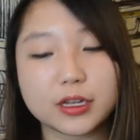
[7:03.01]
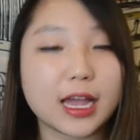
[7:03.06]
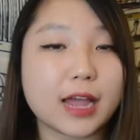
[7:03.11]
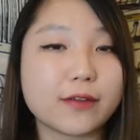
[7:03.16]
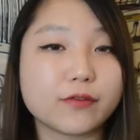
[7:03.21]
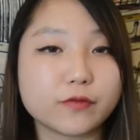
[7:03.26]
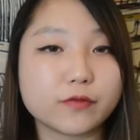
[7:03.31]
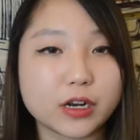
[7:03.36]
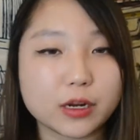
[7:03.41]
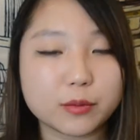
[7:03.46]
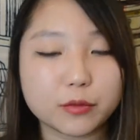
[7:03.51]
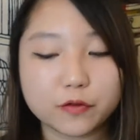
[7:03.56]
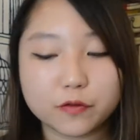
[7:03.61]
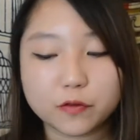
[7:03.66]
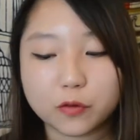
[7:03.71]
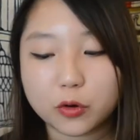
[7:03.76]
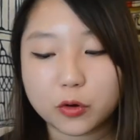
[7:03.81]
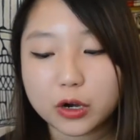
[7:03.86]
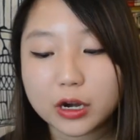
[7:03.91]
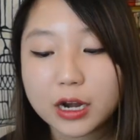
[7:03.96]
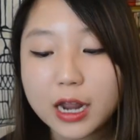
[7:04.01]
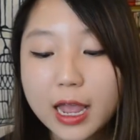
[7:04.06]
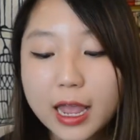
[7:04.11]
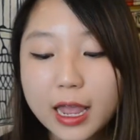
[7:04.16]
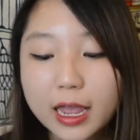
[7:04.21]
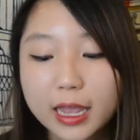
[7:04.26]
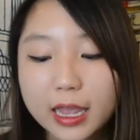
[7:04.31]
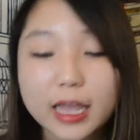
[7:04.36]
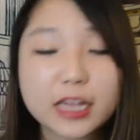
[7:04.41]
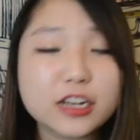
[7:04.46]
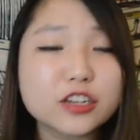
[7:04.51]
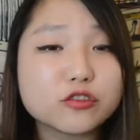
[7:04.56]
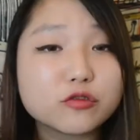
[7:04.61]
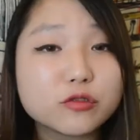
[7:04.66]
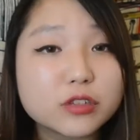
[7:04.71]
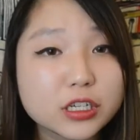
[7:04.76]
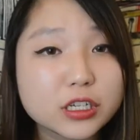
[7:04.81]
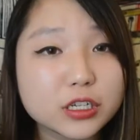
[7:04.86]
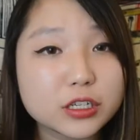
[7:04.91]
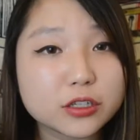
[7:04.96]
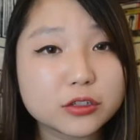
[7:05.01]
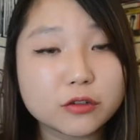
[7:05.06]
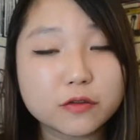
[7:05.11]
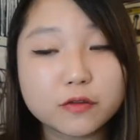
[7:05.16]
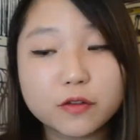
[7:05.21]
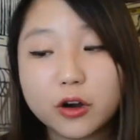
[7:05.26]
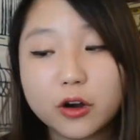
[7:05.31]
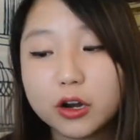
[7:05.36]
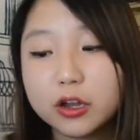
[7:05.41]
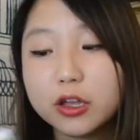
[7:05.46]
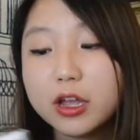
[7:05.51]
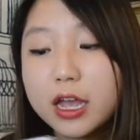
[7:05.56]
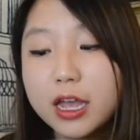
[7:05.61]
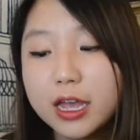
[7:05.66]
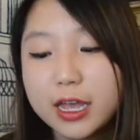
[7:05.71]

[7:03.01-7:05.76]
I haven't read it before and it's really good so far.